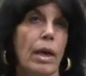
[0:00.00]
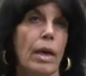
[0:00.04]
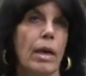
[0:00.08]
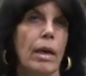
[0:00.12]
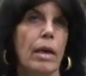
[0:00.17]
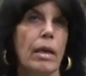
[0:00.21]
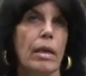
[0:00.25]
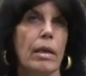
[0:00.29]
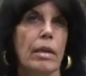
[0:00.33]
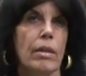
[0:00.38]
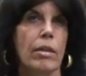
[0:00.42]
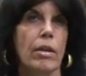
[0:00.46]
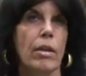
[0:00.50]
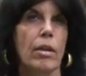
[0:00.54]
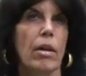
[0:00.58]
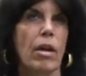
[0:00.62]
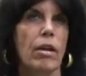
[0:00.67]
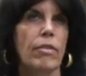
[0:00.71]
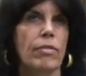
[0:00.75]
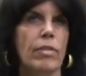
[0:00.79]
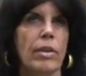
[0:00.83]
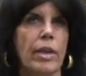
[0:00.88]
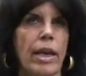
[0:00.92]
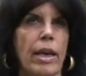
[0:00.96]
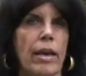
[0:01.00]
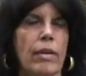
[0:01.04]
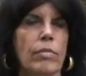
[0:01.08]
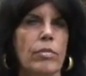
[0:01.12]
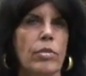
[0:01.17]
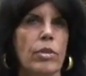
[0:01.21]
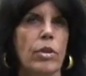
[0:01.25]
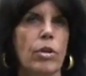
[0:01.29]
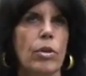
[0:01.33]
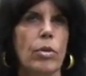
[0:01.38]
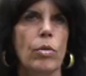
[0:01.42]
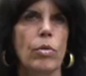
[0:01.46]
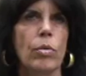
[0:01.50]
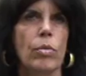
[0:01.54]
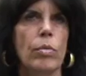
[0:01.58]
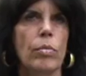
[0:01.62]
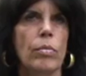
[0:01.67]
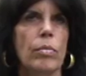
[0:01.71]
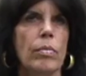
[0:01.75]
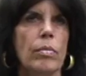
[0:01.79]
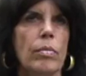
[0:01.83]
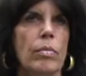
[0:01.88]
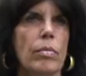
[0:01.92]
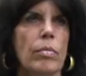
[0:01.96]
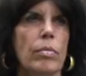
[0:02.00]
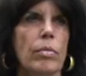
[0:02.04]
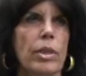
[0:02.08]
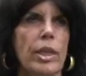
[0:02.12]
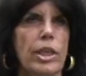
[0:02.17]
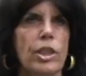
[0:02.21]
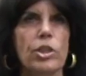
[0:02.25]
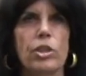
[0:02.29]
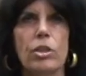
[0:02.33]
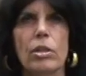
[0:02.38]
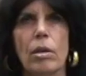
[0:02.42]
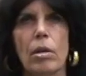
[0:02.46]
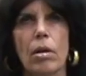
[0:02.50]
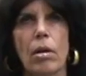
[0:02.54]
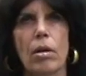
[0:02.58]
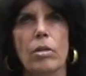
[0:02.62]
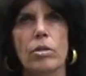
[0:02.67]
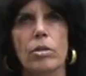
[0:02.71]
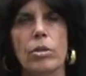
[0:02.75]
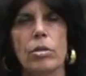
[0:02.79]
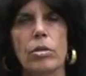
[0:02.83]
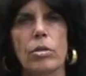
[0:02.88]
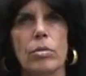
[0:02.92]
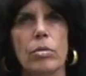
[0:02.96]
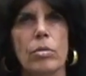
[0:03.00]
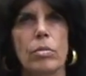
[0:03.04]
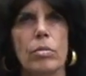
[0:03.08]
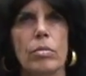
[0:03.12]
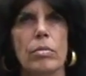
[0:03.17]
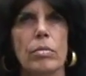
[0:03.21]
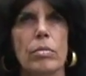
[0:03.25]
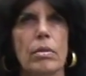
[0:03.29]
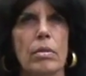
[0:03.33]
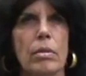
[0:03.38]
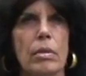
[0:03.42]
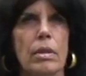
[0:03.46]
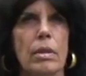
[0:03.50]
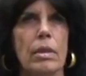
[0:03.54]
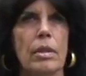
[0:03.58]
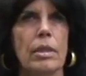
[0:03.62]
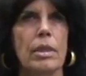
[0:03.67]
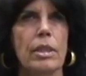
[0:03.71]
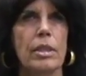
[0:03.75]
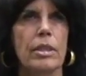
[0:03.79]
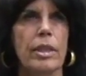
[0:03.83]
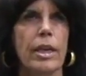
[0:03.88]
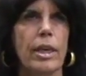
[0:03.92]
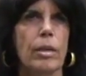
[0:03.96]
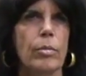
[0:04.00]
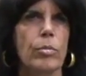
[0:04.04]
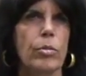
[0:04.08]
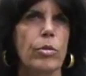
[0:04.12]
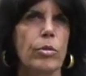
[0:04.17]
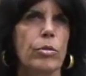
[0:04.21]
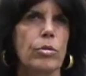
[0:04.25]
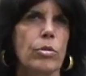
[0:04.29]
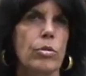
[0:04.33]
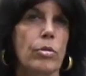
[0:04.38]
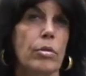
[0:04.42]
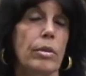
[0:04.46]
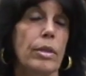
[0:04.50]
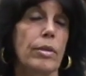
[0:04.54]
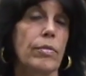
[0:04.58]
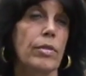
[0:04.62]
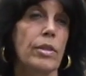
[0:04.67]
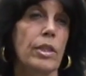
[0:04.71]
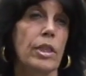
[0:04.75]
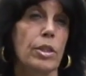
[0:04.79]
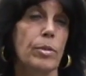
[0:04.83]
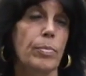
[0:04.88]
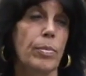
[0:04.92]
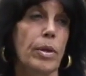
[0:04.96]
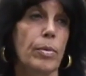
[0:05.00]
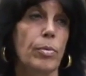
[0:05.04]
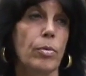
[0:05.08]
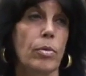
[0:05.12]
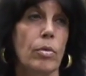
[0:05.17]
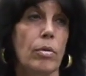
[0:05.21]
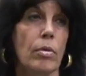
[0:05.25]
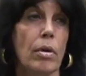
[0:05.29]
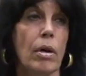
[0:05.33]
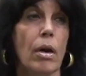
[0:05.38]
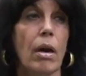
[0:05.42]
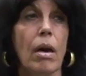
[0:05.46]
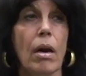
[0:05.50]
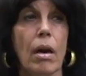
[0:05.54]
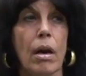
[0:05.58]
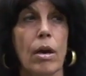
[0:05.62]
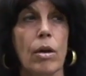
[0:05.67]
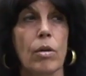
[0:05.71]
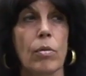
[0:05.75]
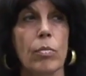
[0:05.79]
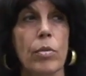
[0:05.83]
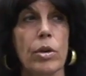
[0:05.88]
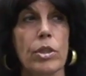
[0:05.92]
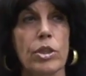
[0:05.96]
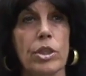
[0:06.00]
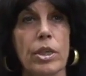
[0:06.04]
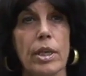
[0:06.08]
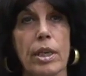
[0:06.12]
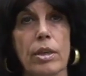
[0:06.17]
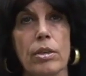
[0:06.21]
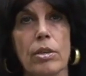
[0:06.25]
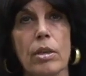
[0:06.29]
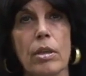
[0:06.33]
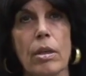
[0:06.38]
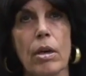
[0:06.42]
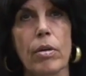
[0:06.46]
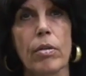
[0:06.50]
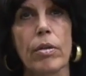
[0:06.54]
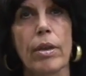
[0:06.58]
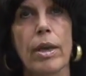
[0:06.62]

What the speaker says: that often have no relation at all to who these animals or even these people are once you get to know